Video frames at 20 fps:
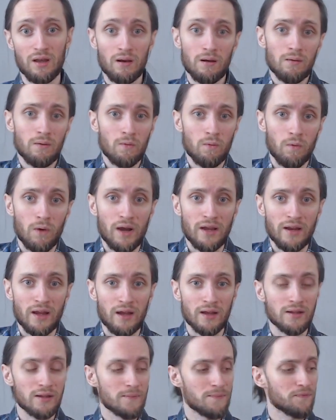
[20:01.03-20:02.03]
Why
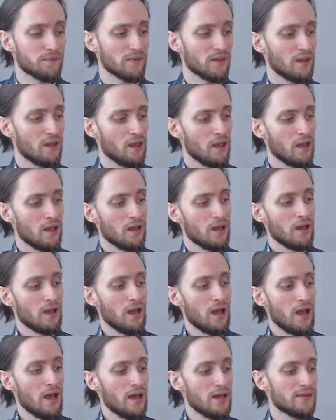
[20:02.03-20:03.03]
not?
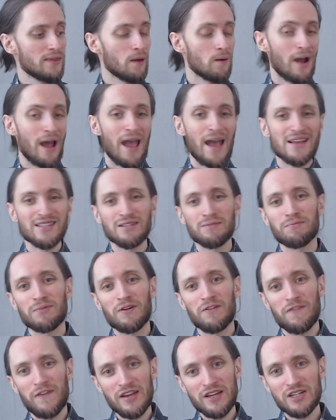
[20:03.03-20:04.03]
Now, as a
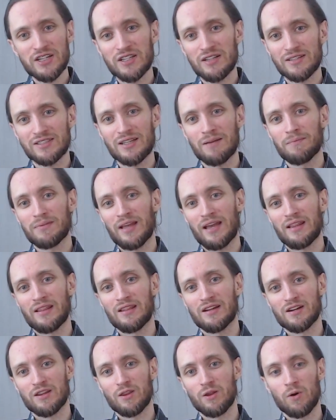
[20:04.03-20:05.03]
professional
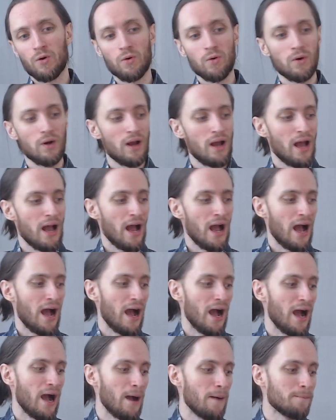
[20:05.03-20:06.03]
subtitler, though,
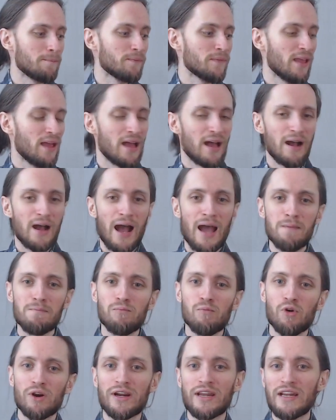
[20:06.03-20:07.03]
um, I'm
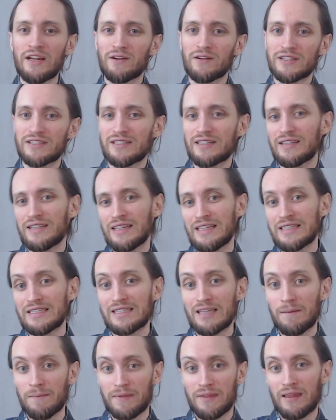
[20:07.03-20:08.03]
more interested in
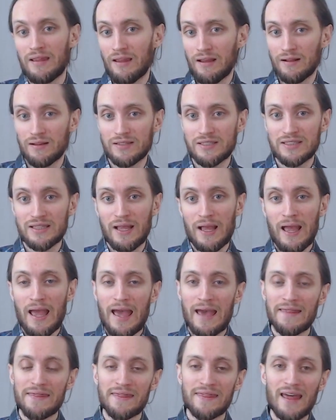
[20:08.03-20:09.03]
something else.
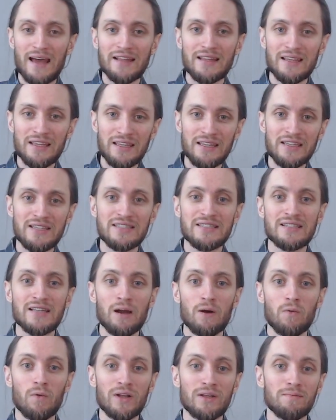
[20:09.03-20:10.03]
And that is
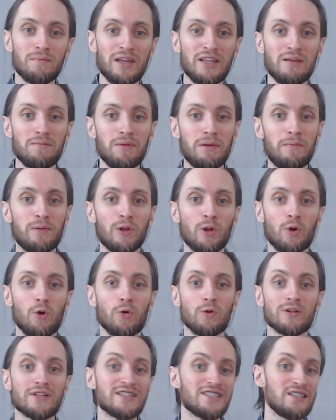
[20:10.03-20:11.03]
what many people
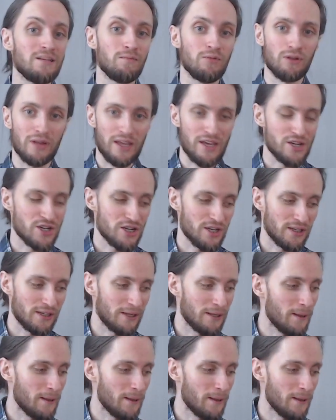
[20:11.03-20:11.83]
call simulation,